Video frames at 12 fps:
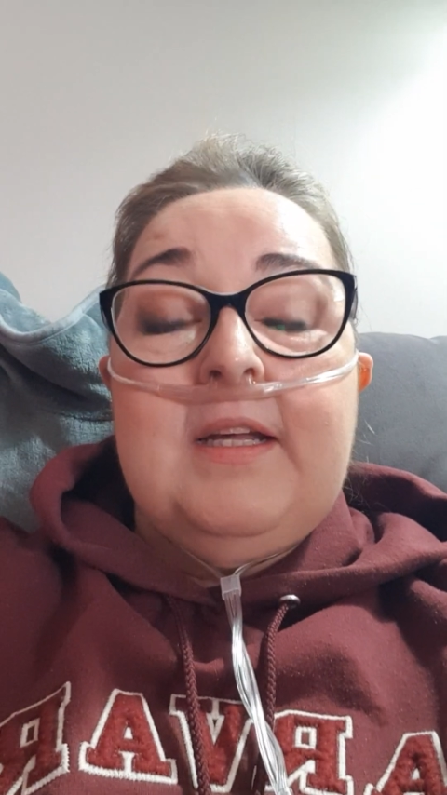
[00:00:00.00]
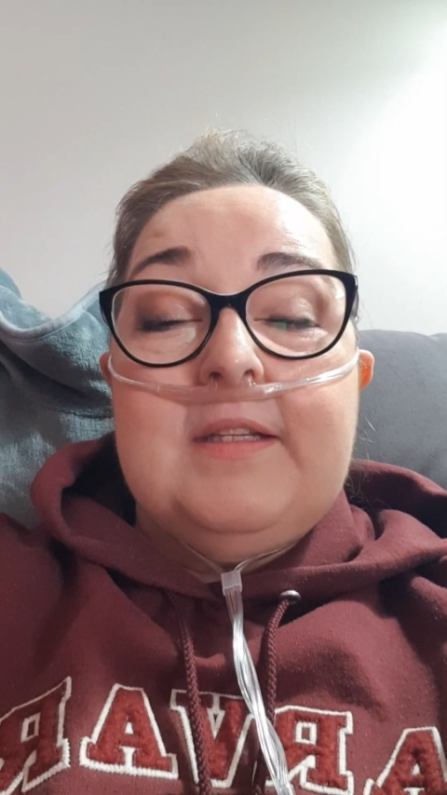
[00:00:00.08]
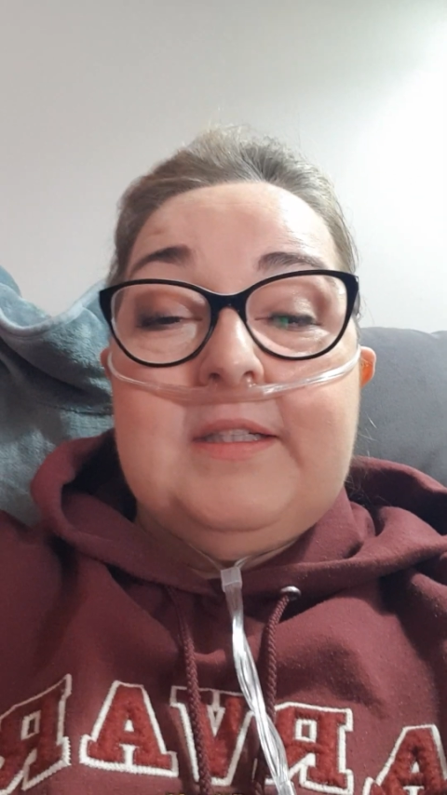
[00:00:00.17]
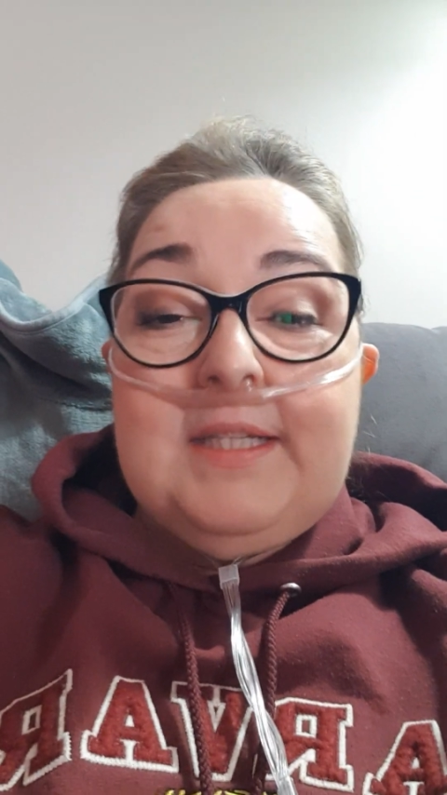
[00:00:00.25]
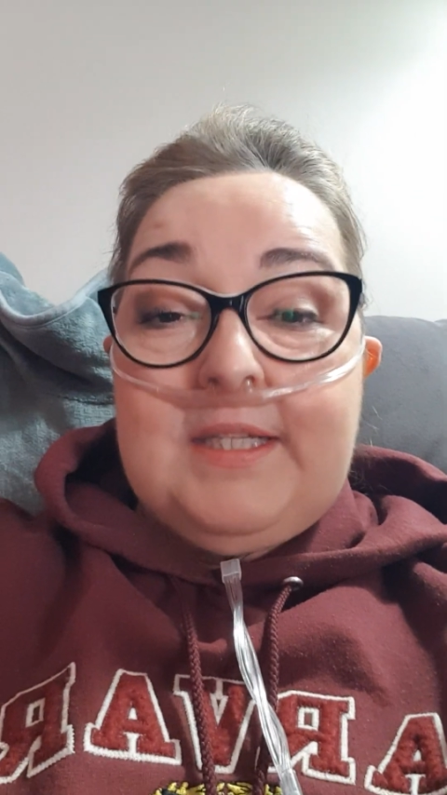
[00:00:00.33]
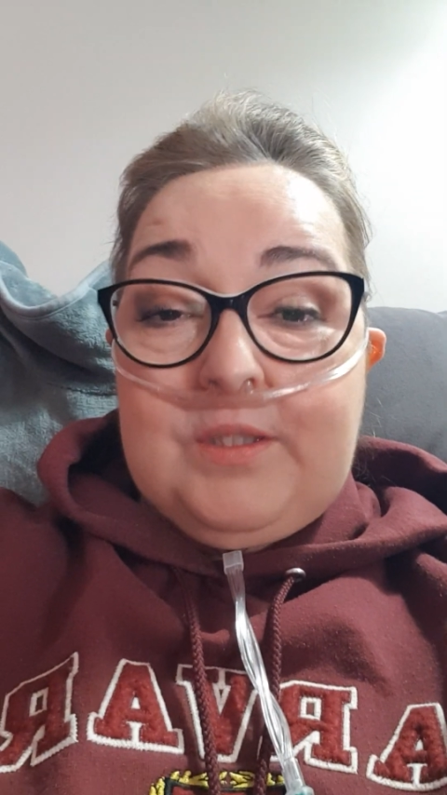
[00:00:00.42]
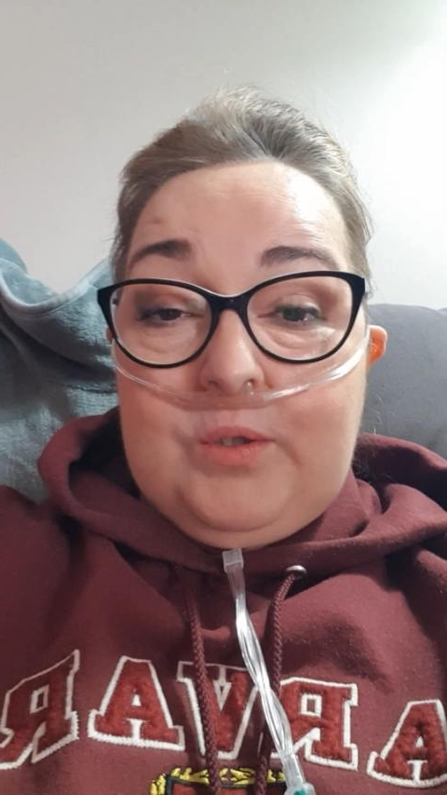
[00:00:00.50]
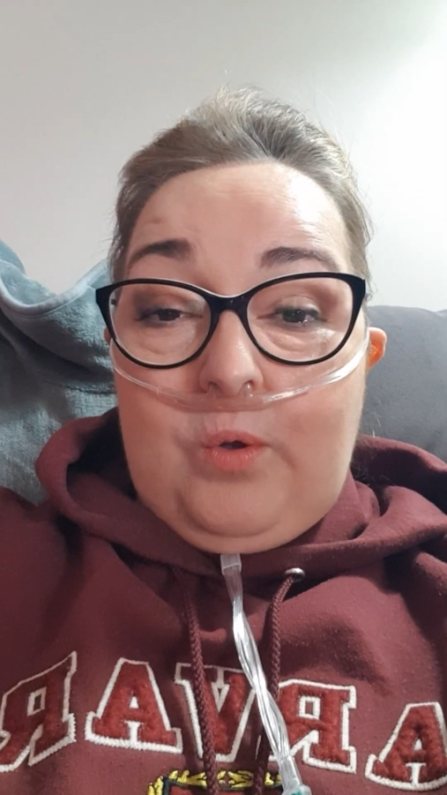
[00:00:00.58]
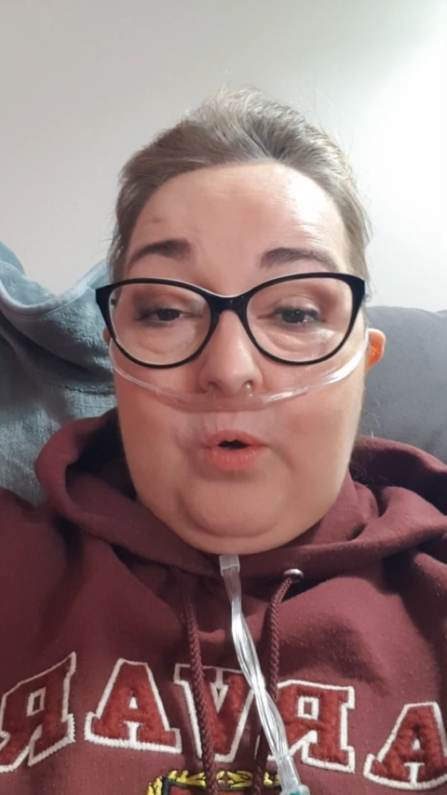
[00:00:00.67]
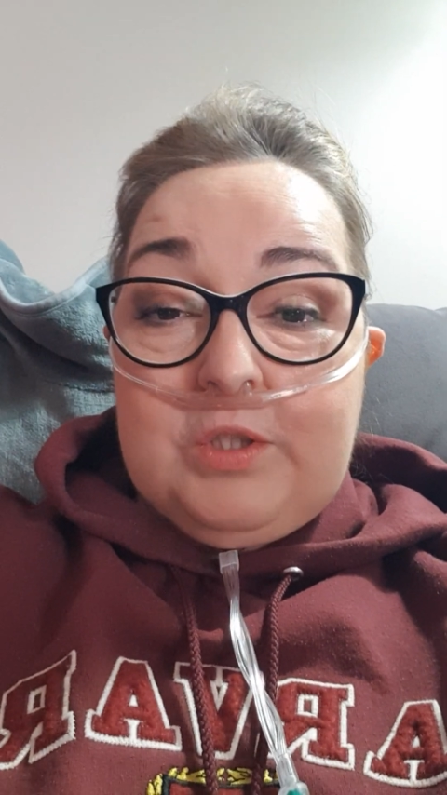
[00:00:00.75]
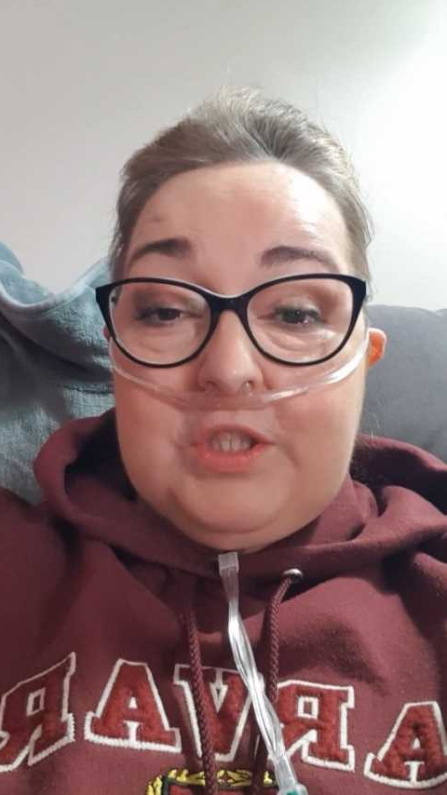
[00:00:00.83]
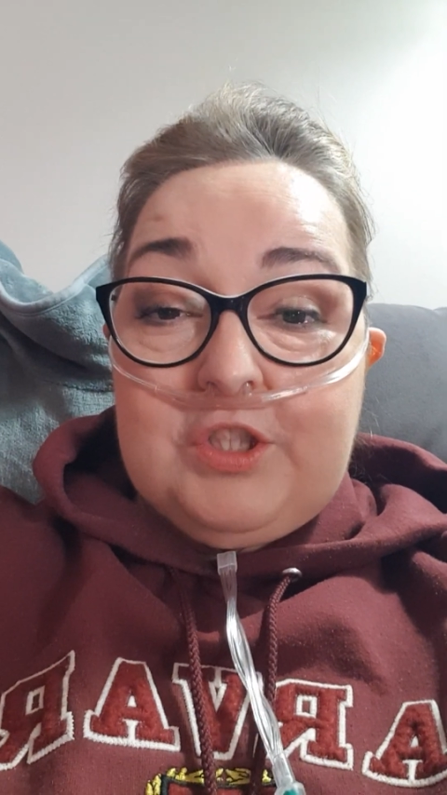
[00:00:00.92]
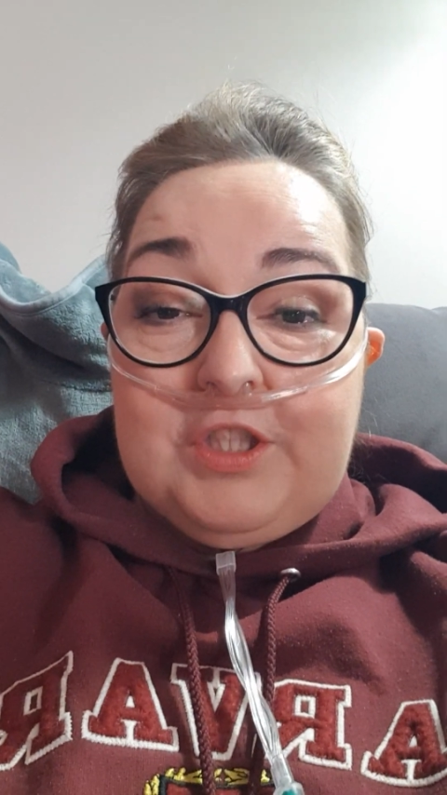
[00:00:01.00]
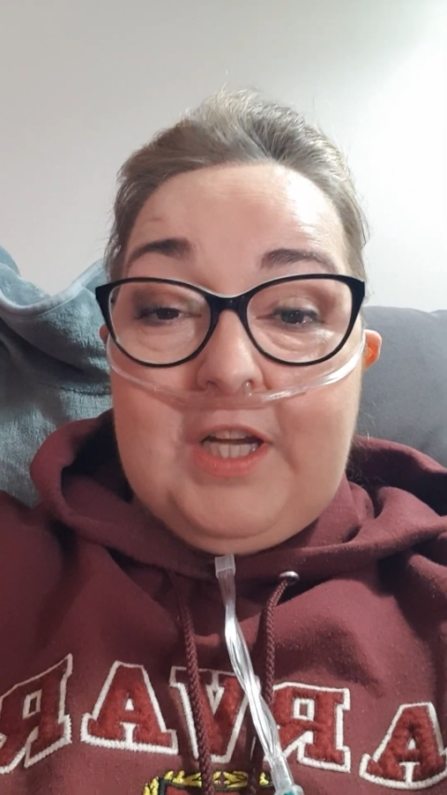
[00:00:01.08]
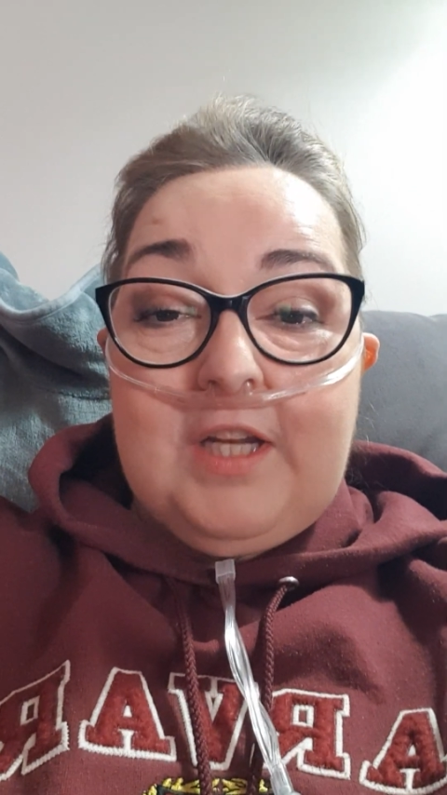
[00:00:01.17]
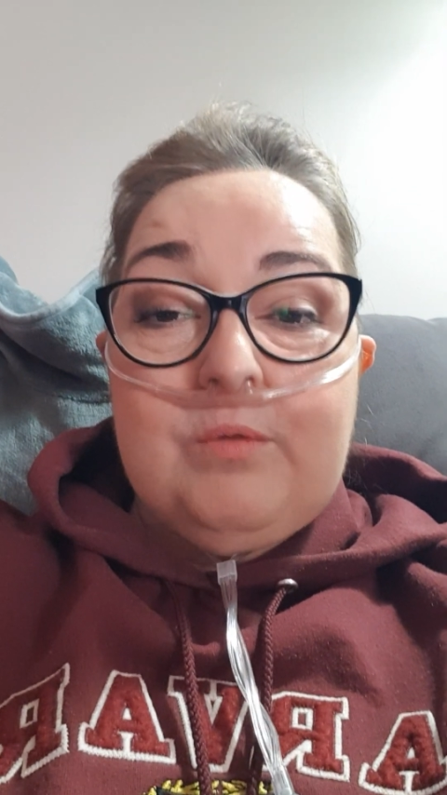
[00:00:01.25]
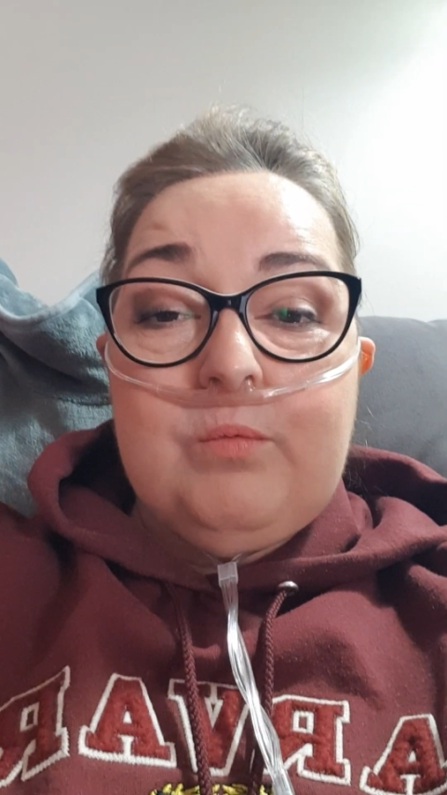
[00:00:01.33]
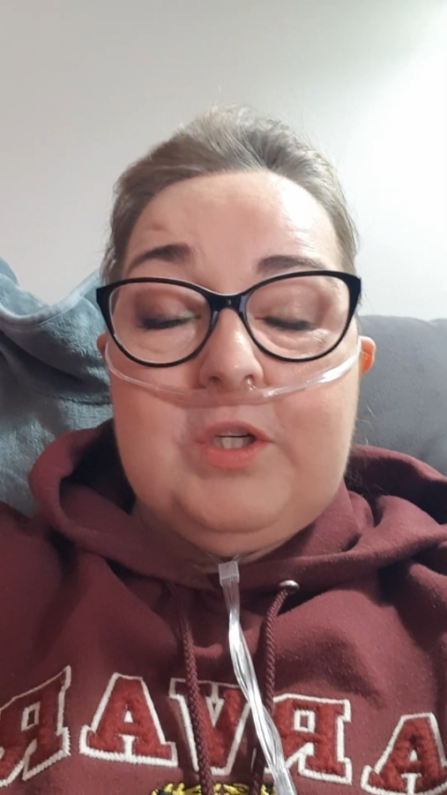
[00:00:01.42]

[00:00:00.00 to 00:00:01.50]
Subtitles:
The nasal oxygen